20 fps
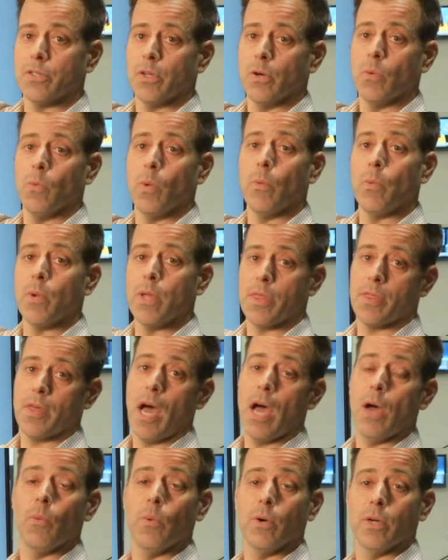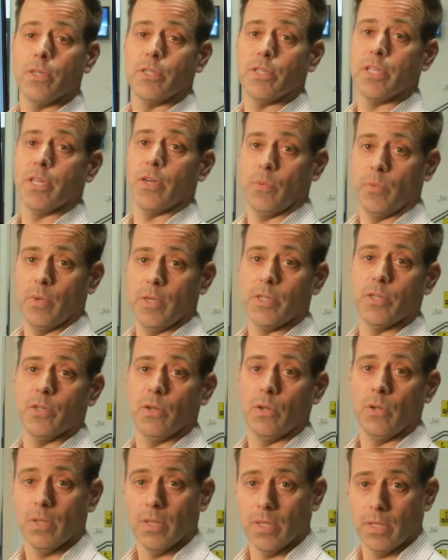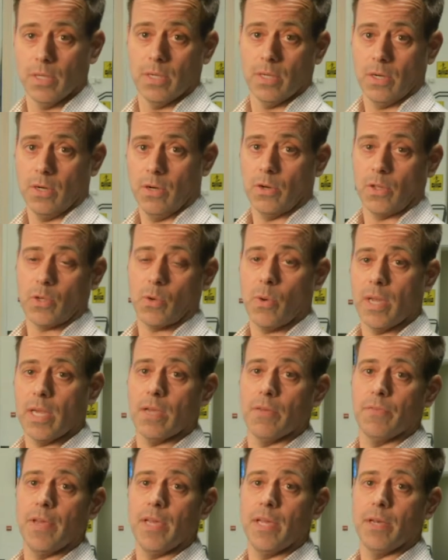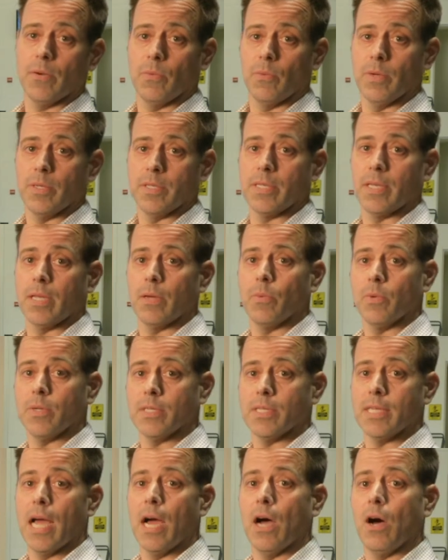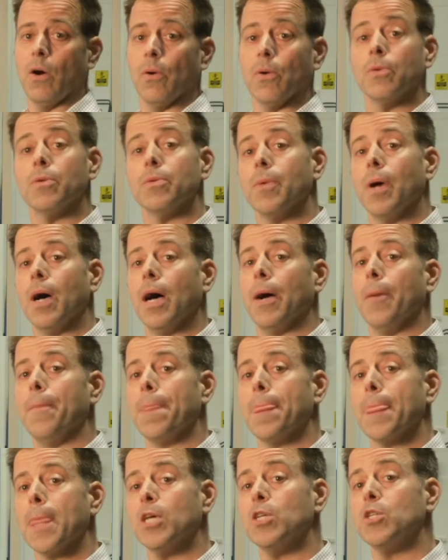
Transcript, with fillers: So what we thought was the original earthquake event was, was now um,